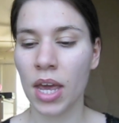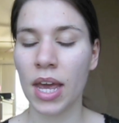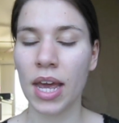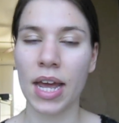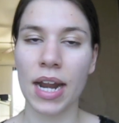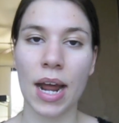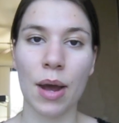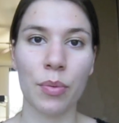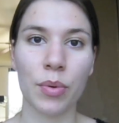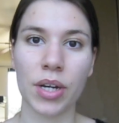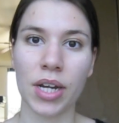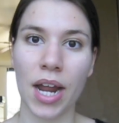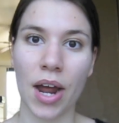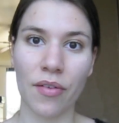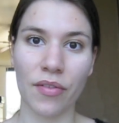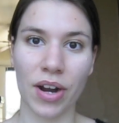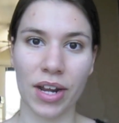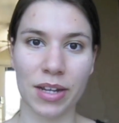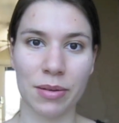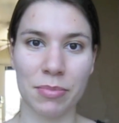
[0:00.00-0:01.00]
and I would
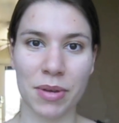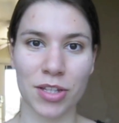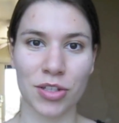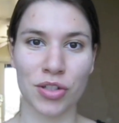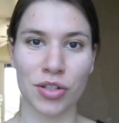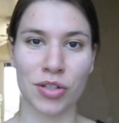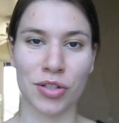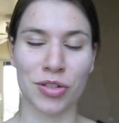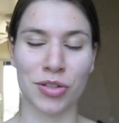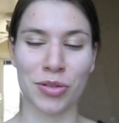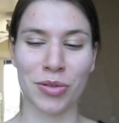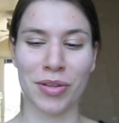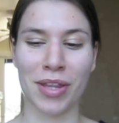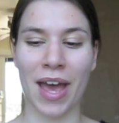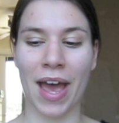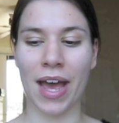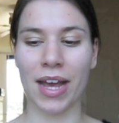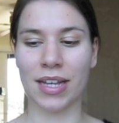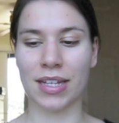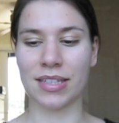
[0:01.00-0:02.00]
not recommend you to do
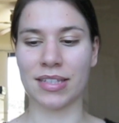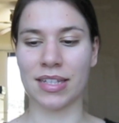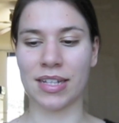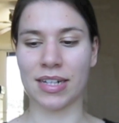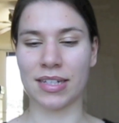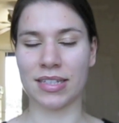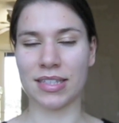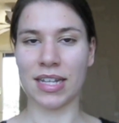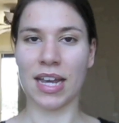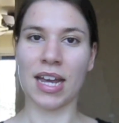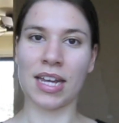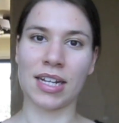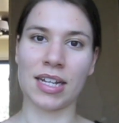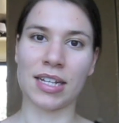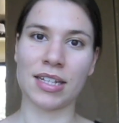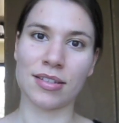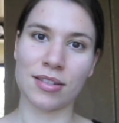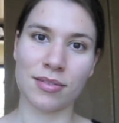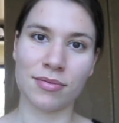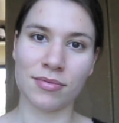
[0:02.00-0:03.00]
that because it is kind
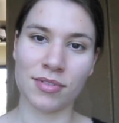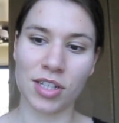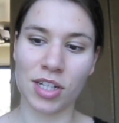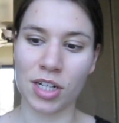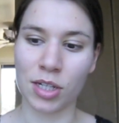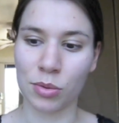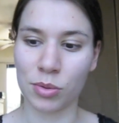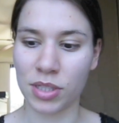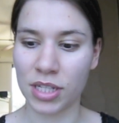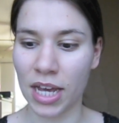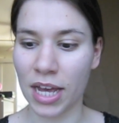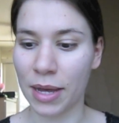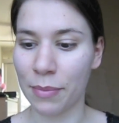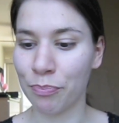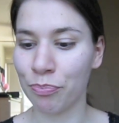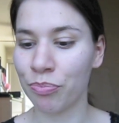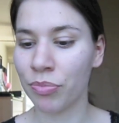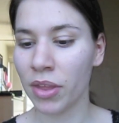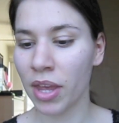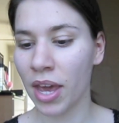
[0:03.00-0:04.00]
of
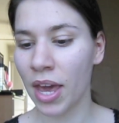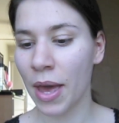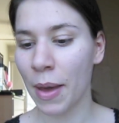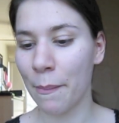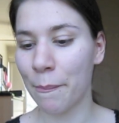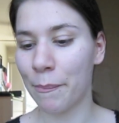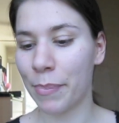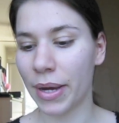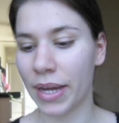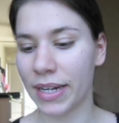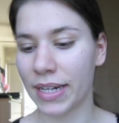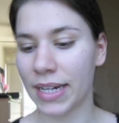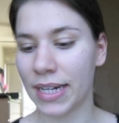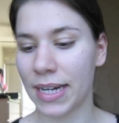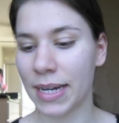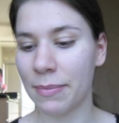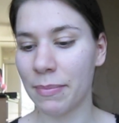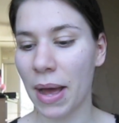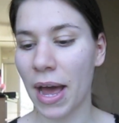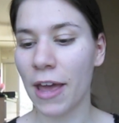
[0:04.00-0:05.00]
dumb. But
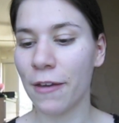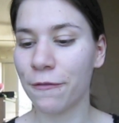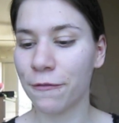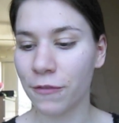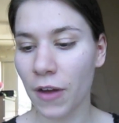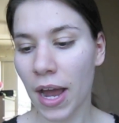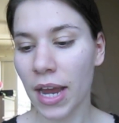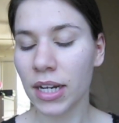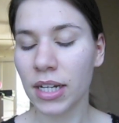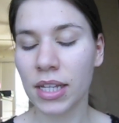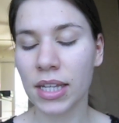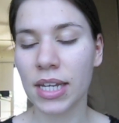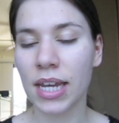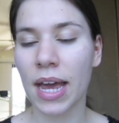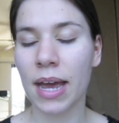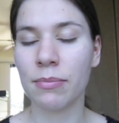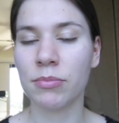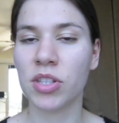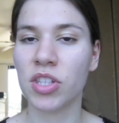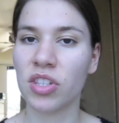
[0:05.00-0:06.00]

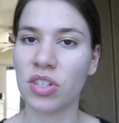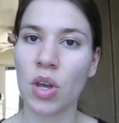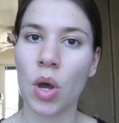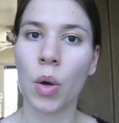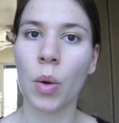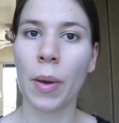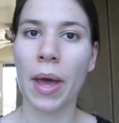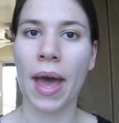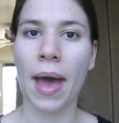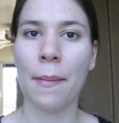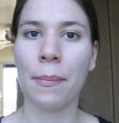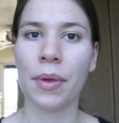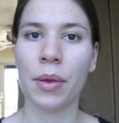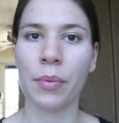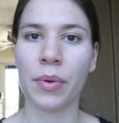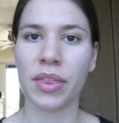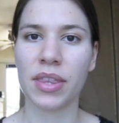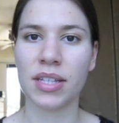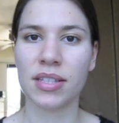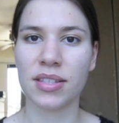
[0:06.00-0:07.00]
I'm so happy
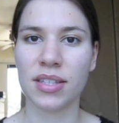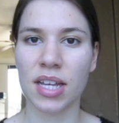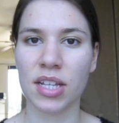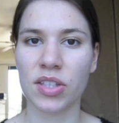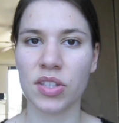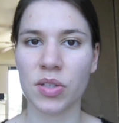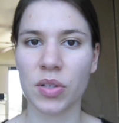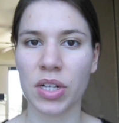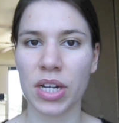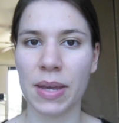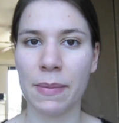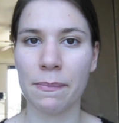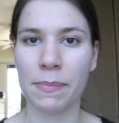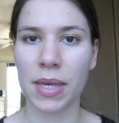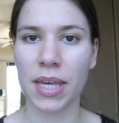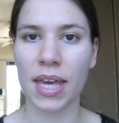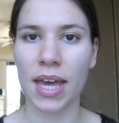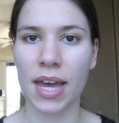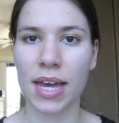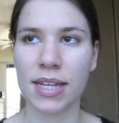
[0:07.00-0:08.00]
with this sunscreen
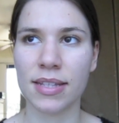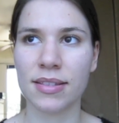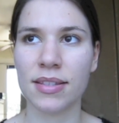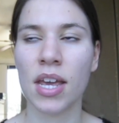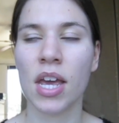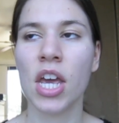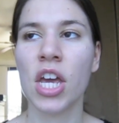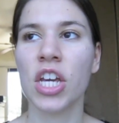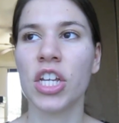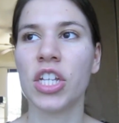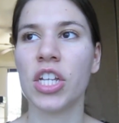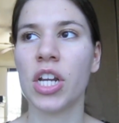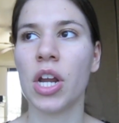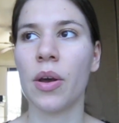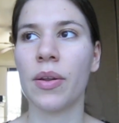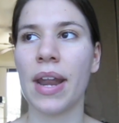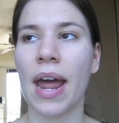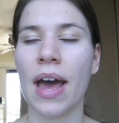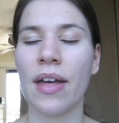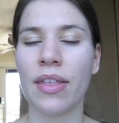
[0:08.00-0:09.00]
because,
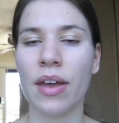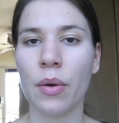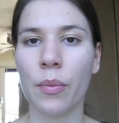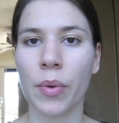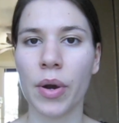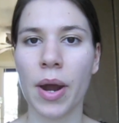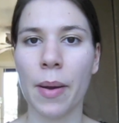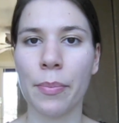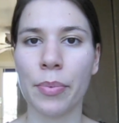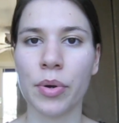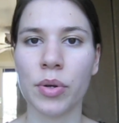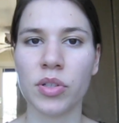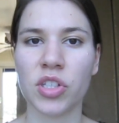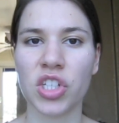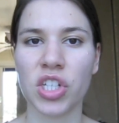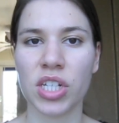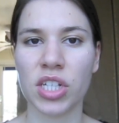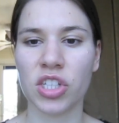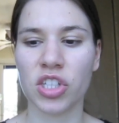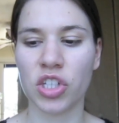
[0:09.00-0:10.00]
now that we're
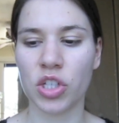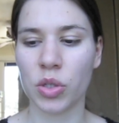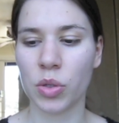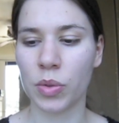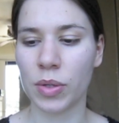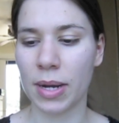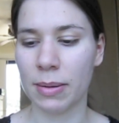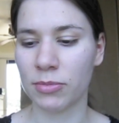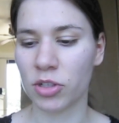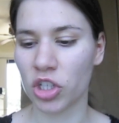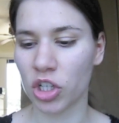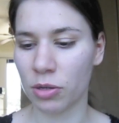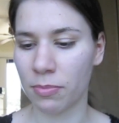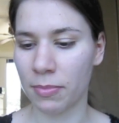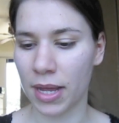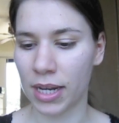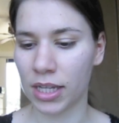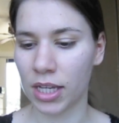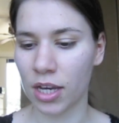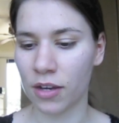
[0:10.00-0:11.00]
approaching June, I'm sure
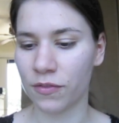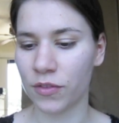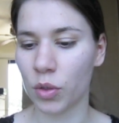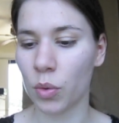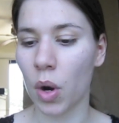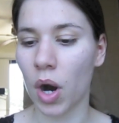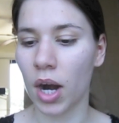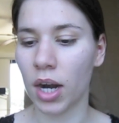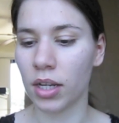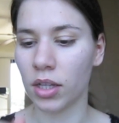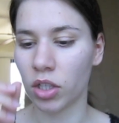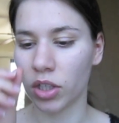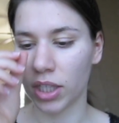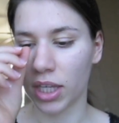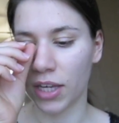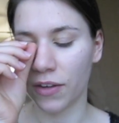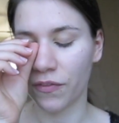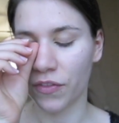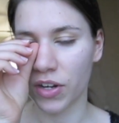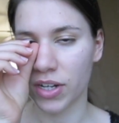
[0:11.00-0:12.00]
many of you are
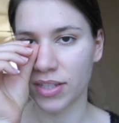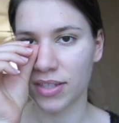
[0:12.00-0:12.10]
looking for a